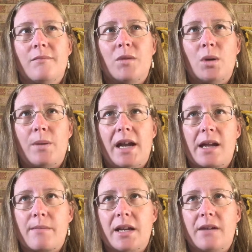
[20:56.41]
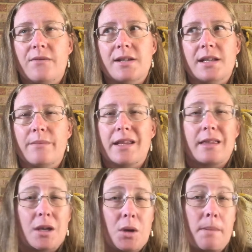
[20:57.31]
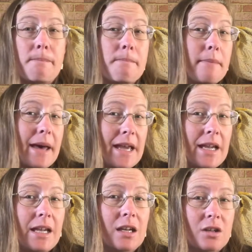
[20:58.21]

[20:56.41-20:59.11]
you're paying money for something that you may